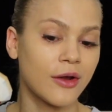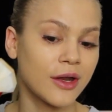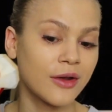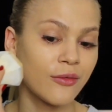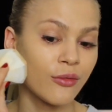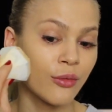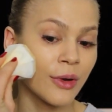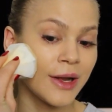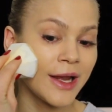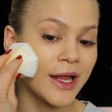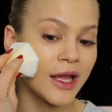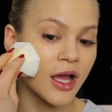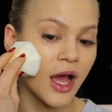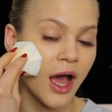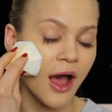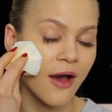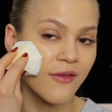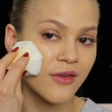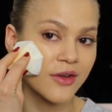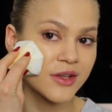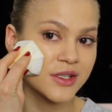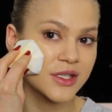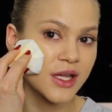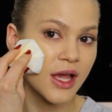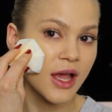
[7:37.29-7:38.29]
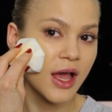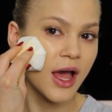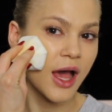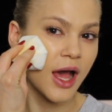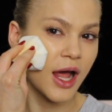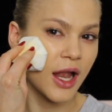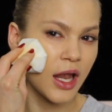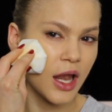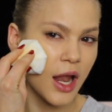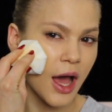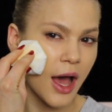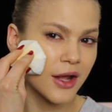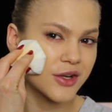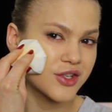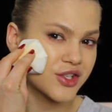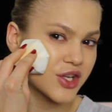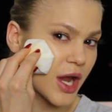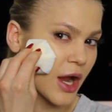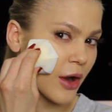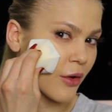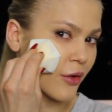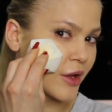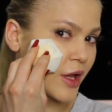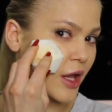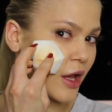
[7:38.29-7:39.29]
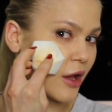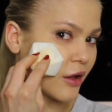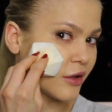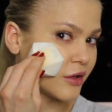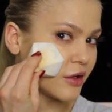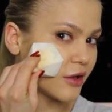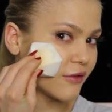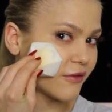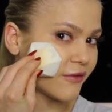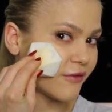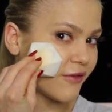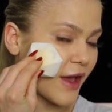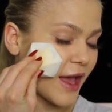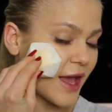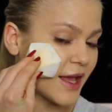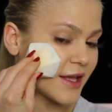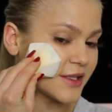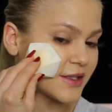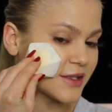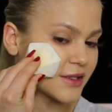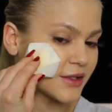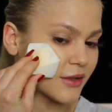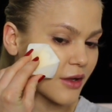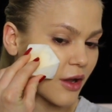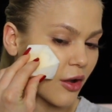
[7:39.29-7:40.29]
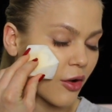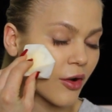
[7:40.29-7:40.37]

It really covers a large area on your face,